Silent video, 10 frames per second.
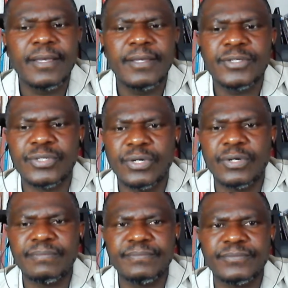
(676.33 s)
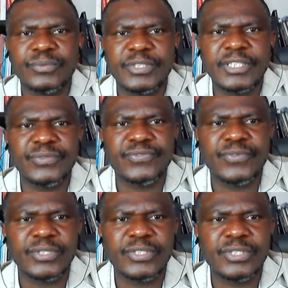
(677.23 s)
So we have
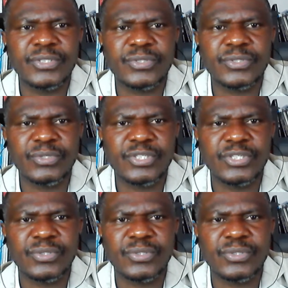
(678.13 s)
got sources